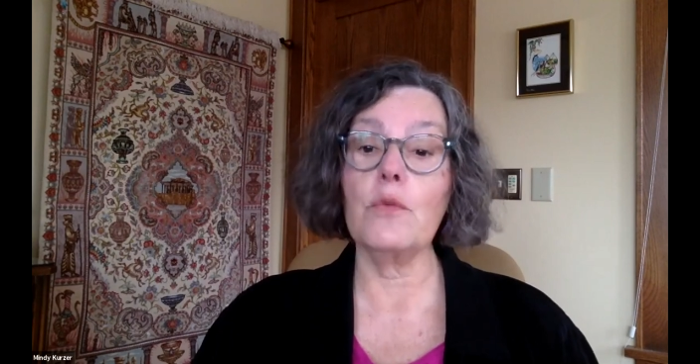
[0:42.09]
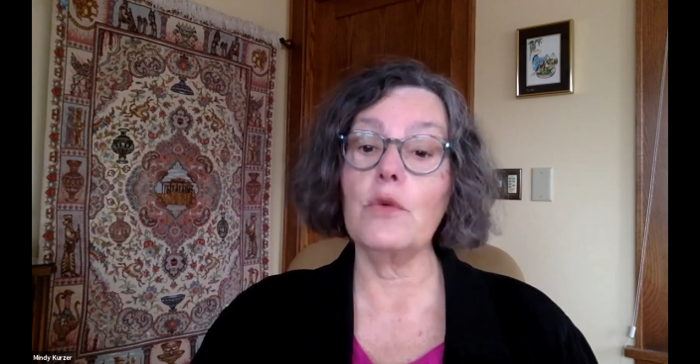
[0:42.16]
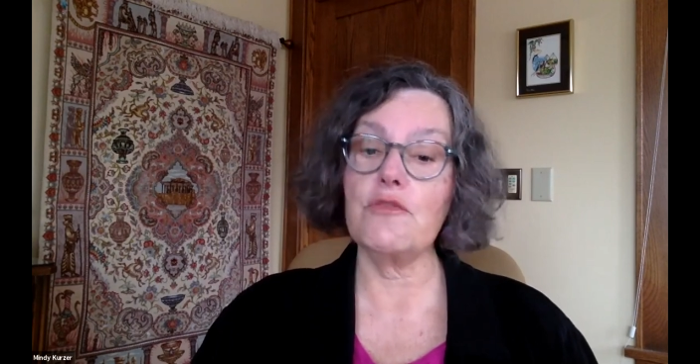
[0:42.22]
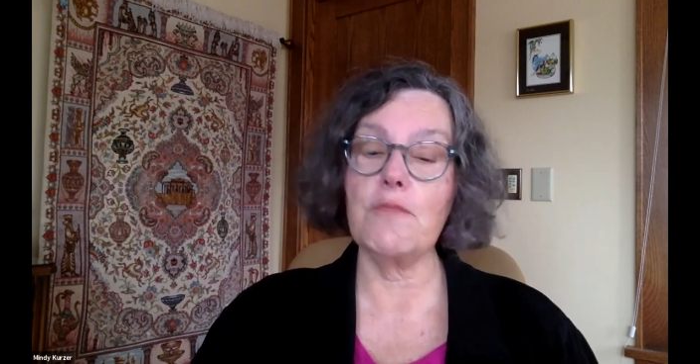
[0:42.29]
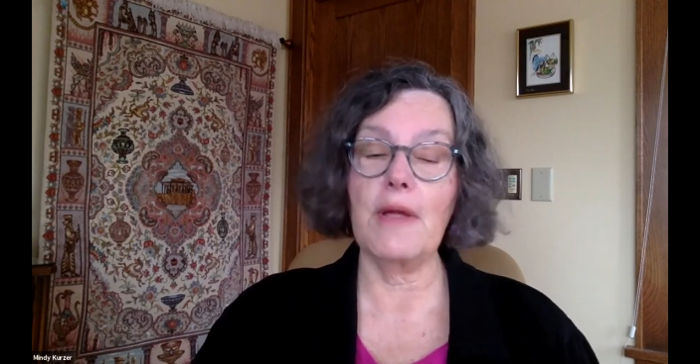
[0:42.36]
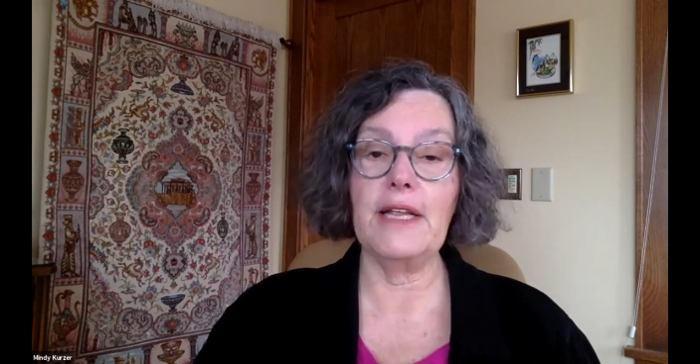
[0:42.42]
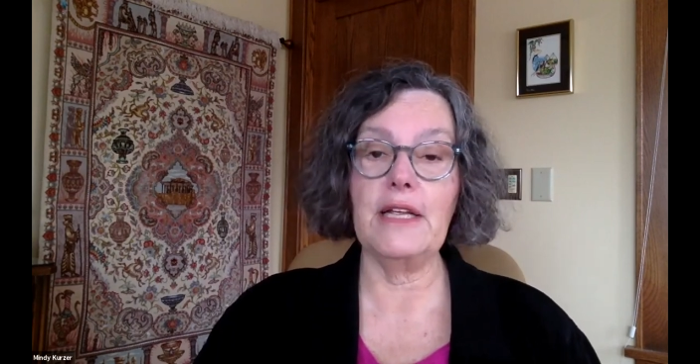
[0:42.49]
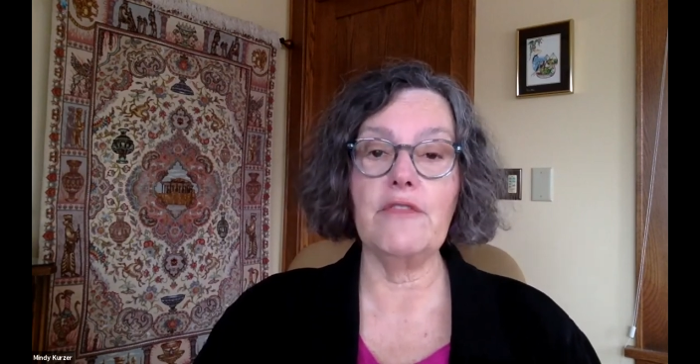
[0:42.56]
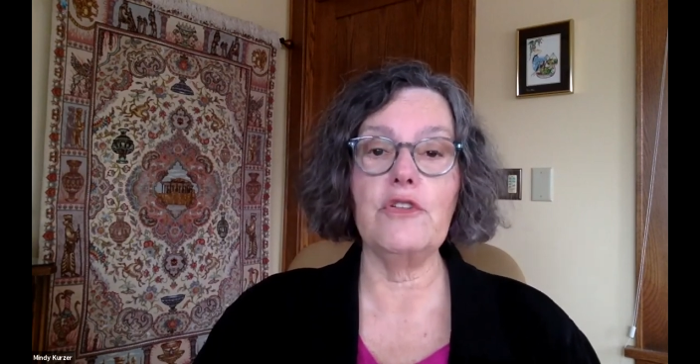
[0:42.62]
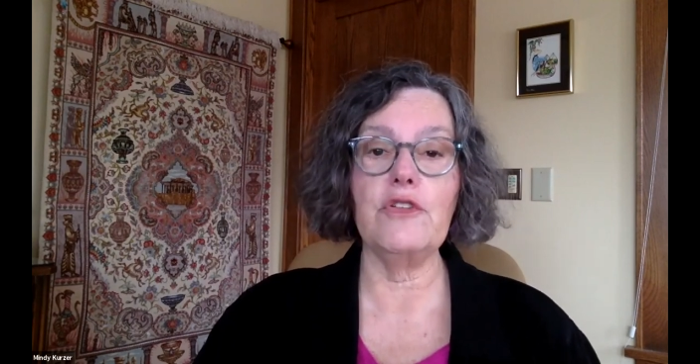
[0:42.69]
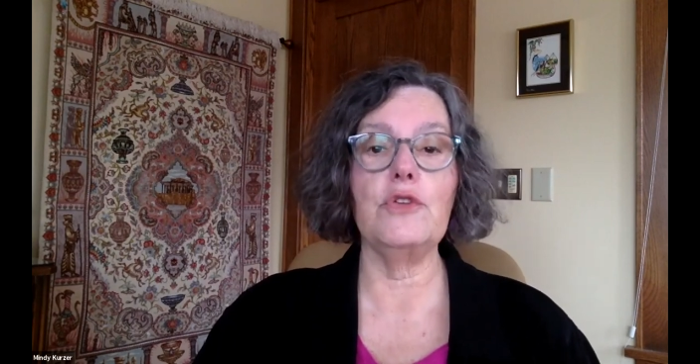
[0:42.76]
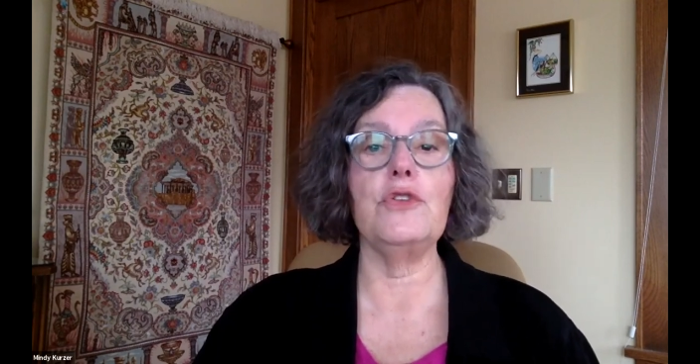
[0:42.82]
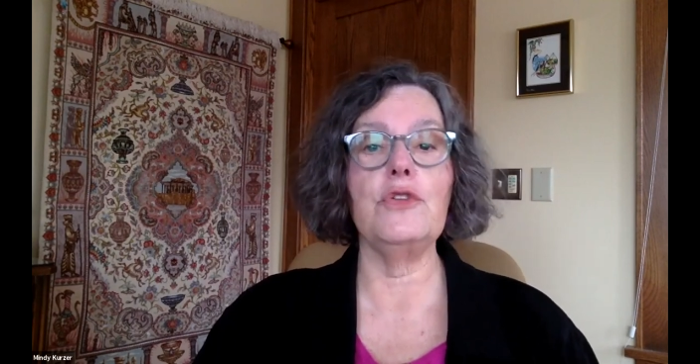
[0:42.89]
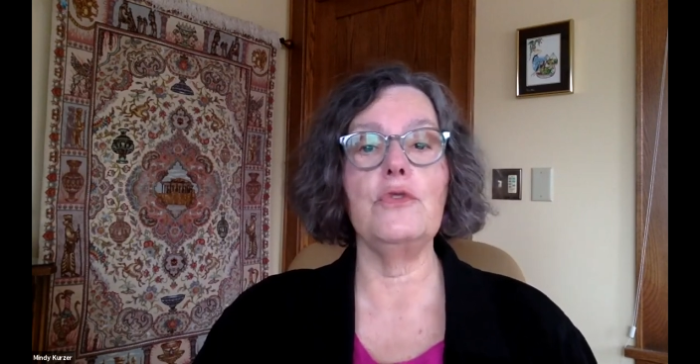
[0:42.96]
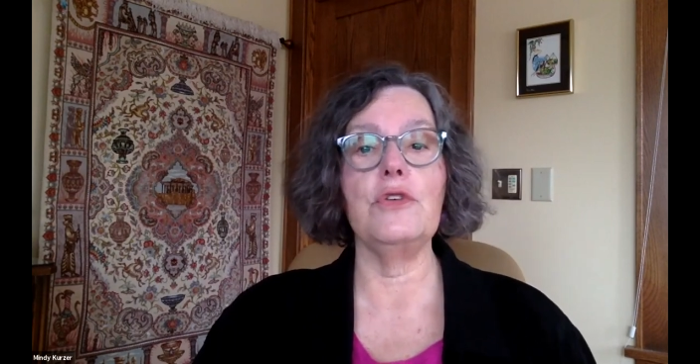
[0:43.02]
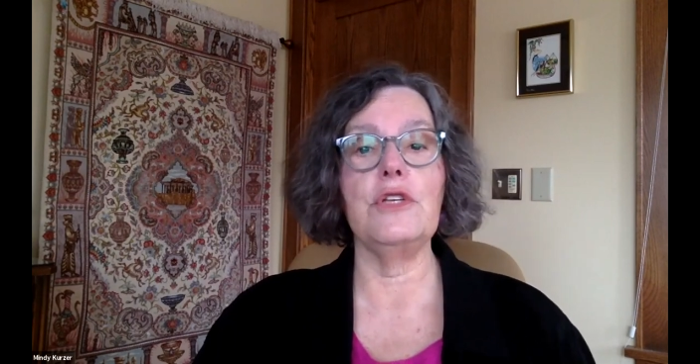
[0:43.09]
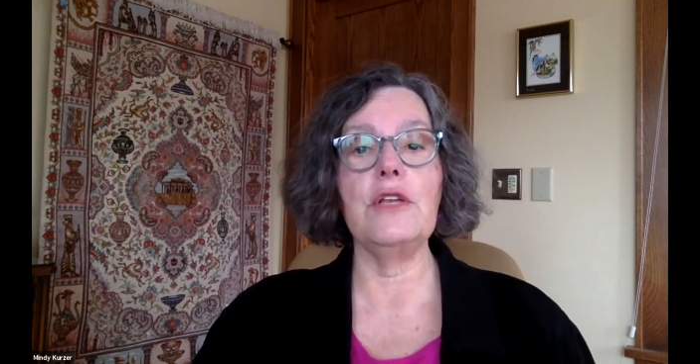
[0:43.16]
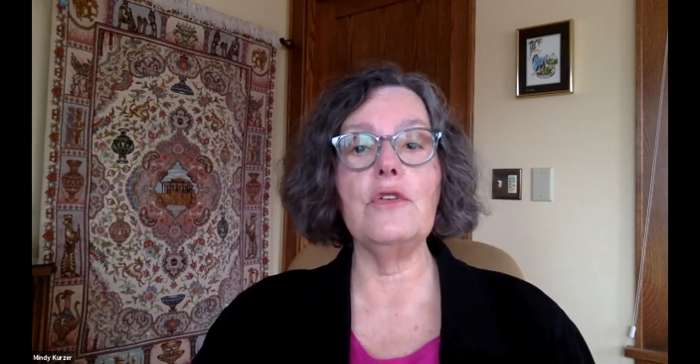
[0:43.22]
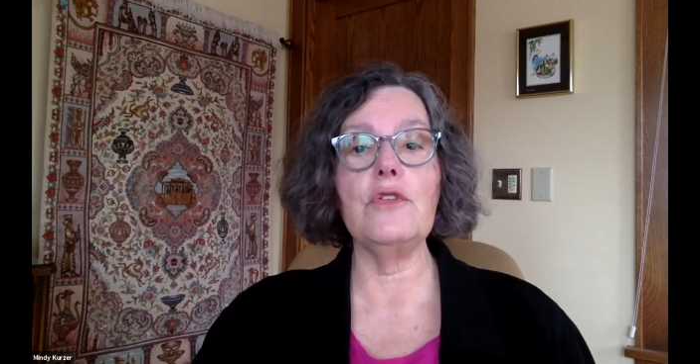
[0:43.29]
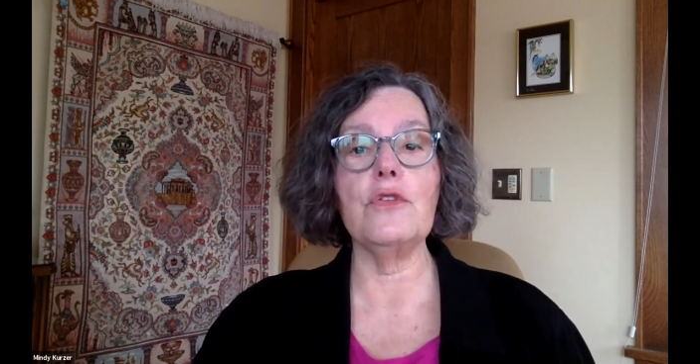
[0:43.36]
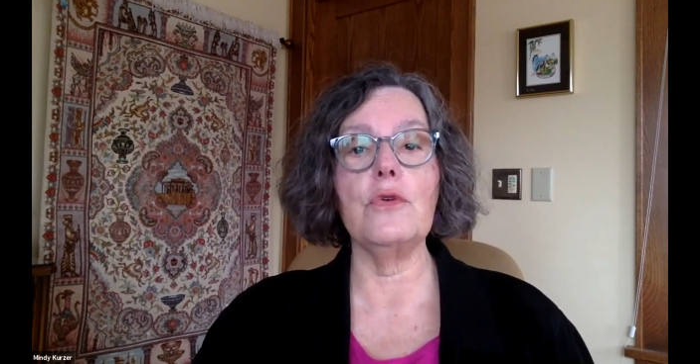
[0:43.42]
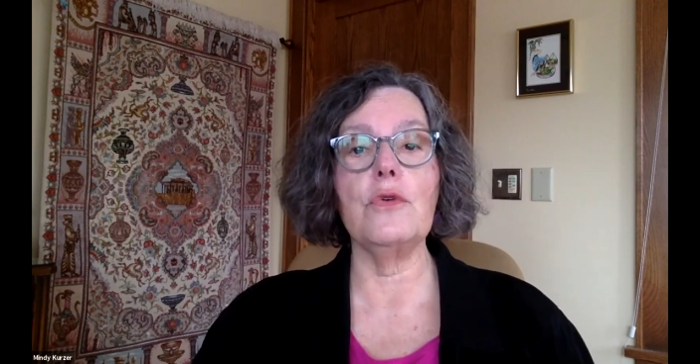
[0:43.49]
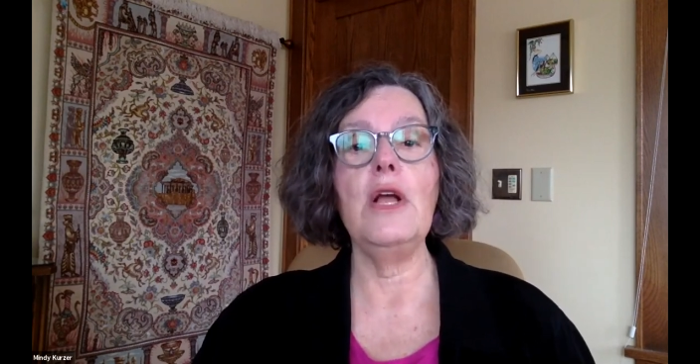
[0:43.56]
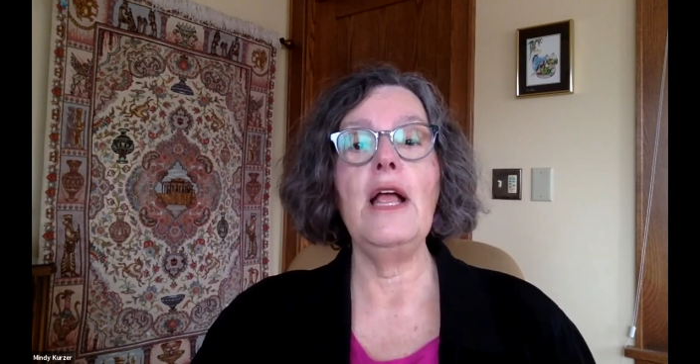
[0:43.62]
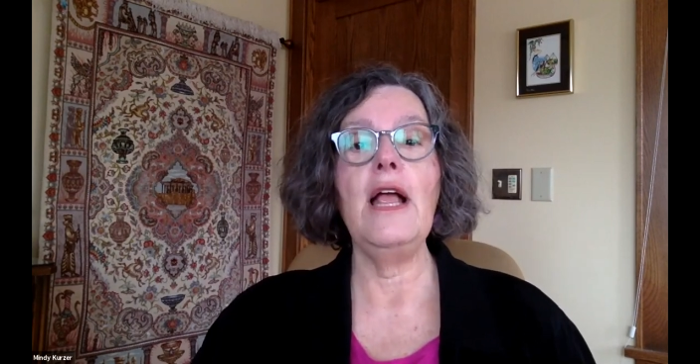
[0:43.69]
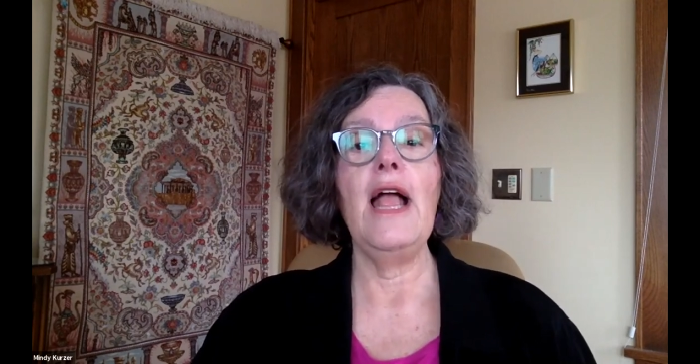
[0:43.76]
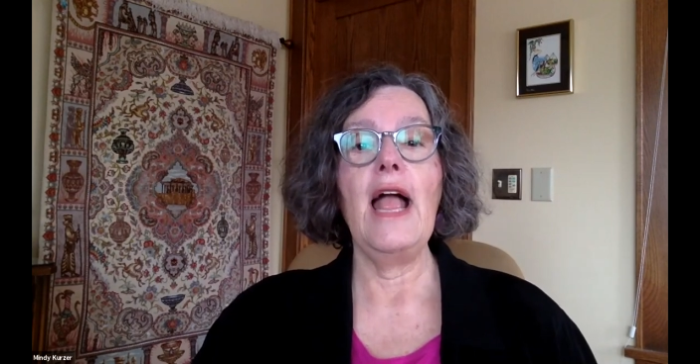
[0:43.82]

which many of you tuned into.